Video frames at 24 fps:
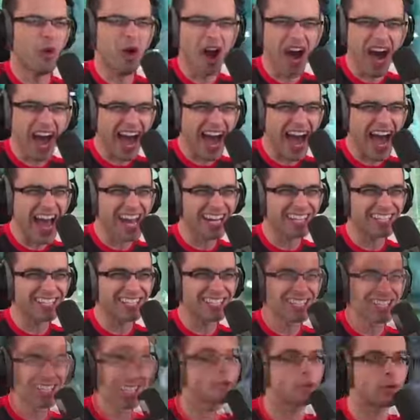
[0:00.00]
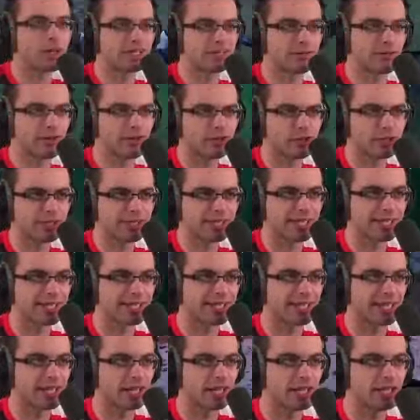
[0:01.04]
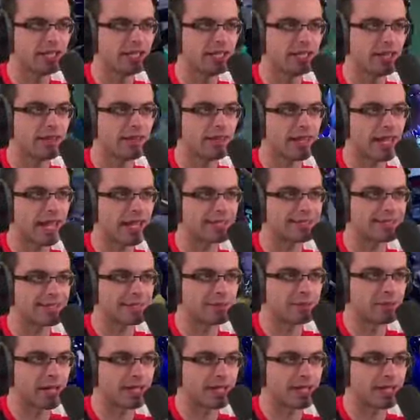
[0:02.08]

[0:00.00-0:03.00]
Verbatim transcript: Now and he got all of them. Icarus can kill the A team